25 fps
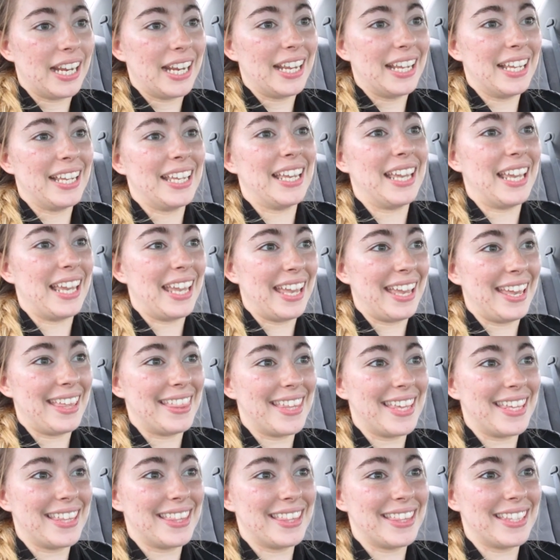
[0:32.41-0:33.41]

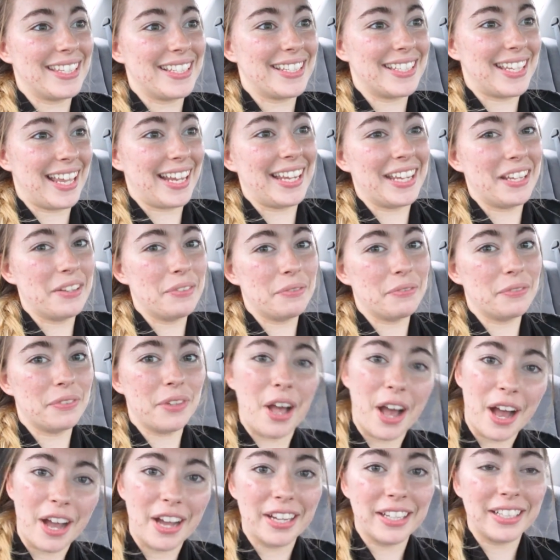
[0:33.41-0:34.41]
And then the second
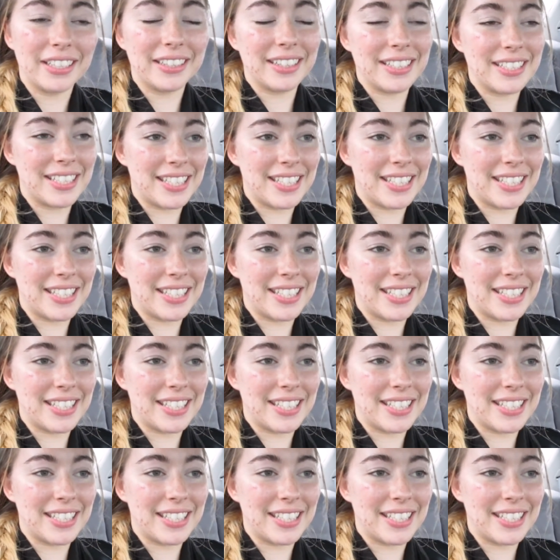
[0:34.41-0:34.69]
vlog,